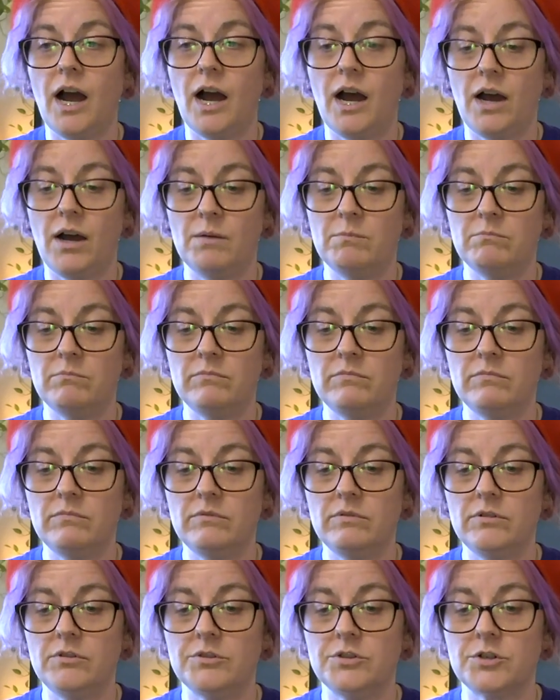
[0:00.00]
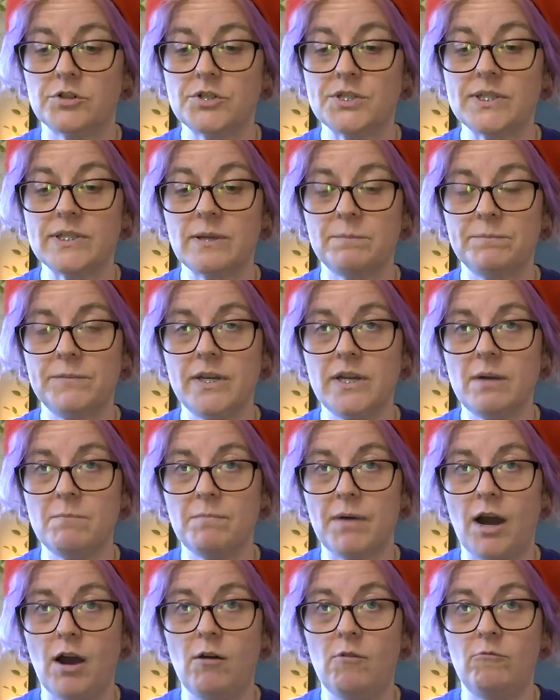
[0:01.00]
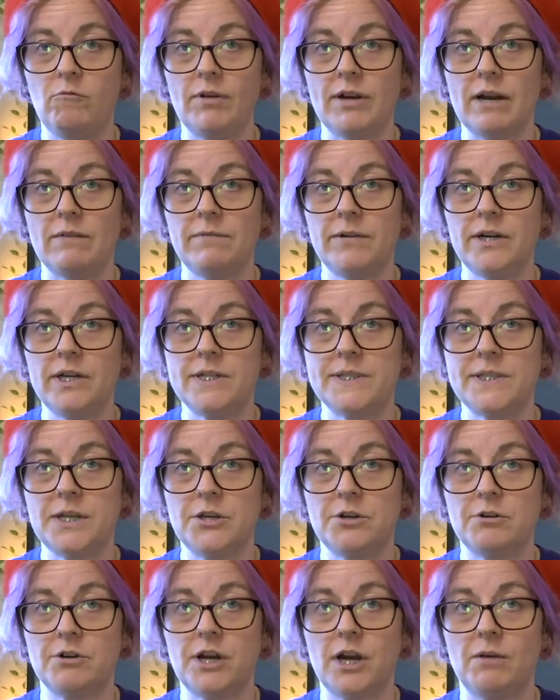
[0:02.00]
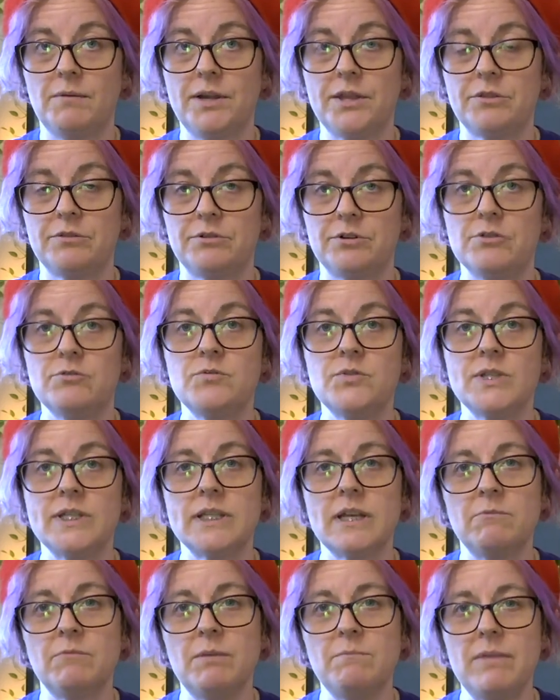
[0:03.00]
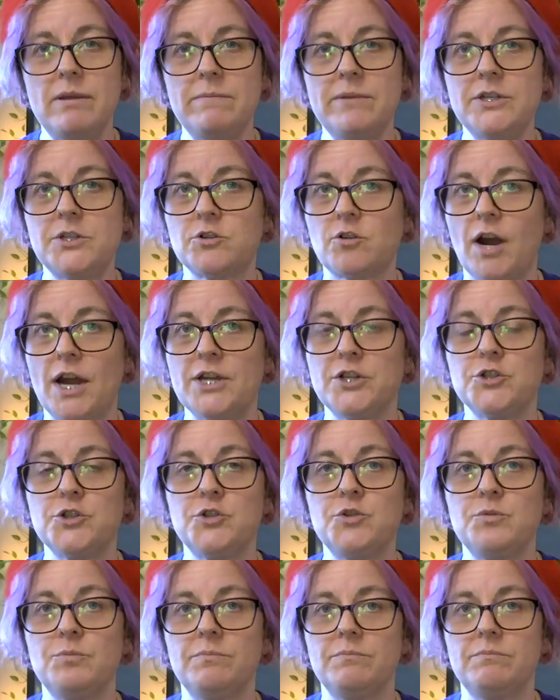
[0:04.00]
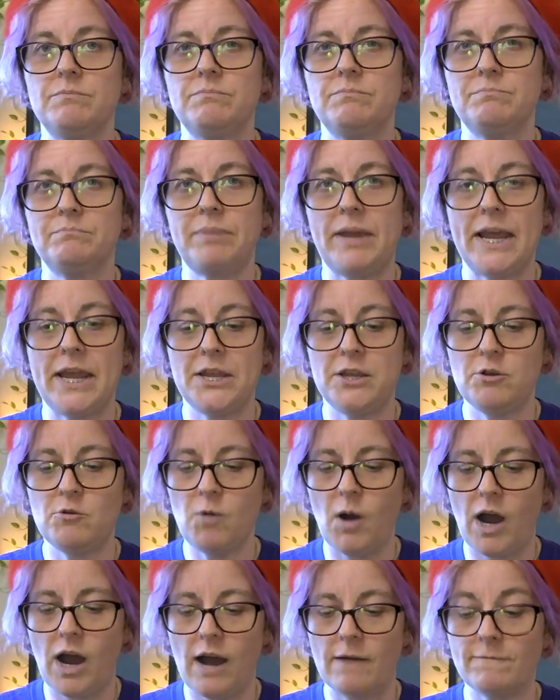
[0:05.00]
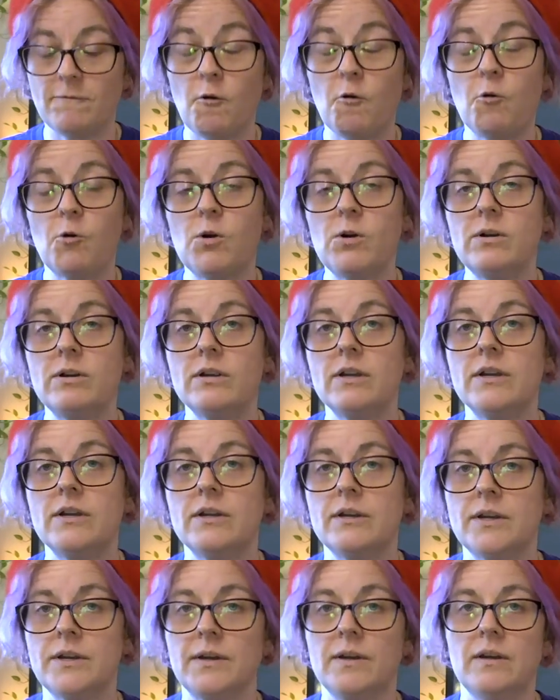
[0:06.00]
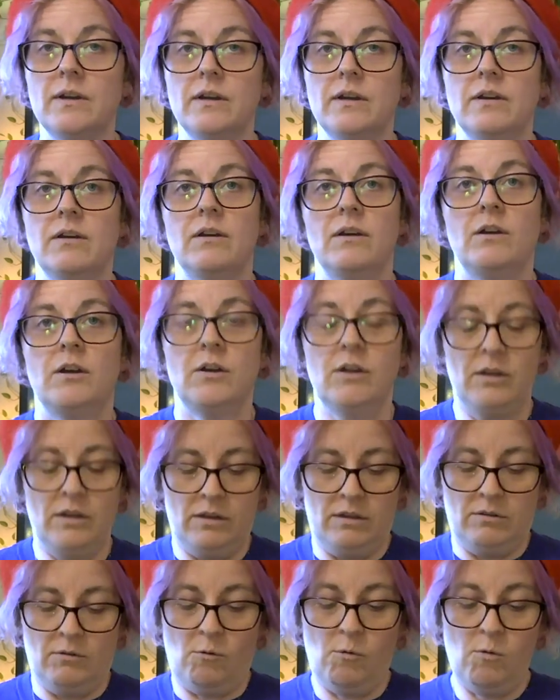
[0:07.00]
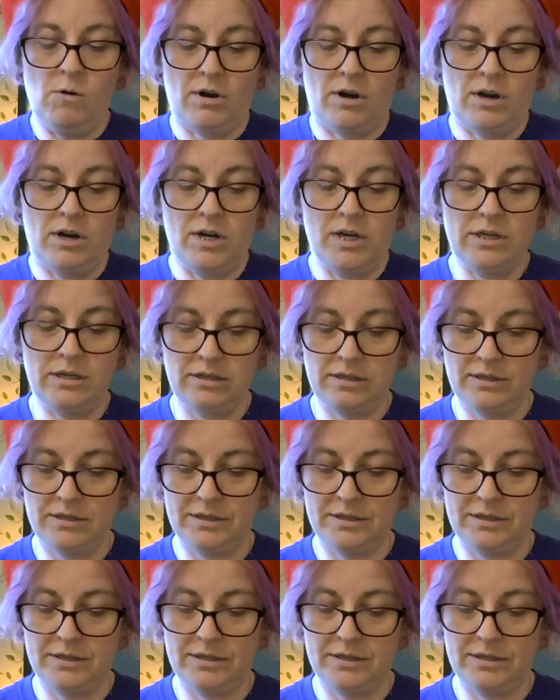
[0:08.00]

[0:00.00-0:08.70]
um, there's something about whatever it is that you're going through. Someone may be trying to pay you off or or